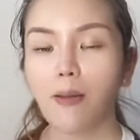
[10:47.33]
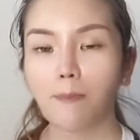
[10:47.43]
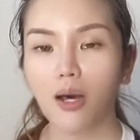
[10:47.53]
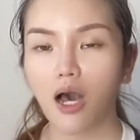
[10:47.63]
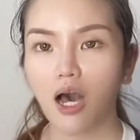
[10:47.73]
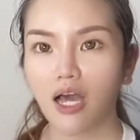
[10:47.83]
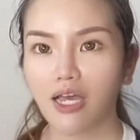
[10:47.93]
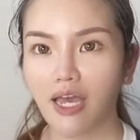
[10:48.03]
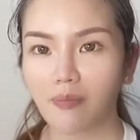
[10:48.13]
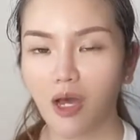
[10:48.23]
but I
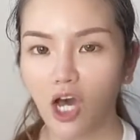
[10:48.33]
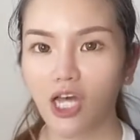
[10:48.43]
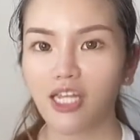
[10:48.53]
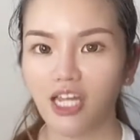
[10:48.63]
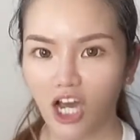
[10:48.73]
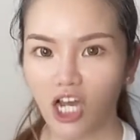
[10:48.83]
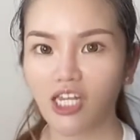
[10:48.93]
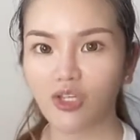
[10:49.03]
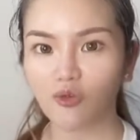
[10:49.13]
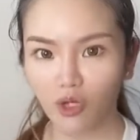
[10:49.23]
am
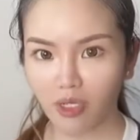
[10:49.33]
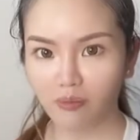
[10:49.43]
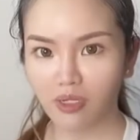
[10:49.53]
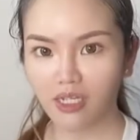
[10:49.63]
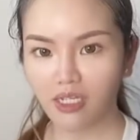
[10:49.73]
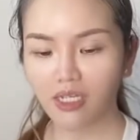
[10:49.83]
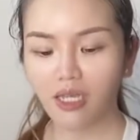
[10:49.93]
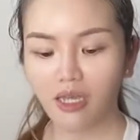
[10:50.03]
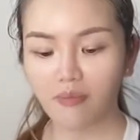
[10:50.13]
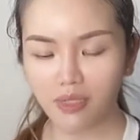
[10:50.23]
highly recommending
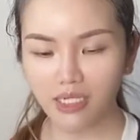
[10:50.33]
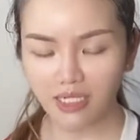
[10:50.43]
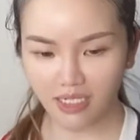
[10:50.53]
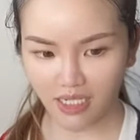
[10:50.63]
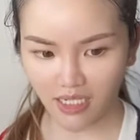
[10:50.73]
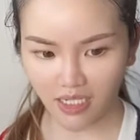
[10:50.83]
MINTD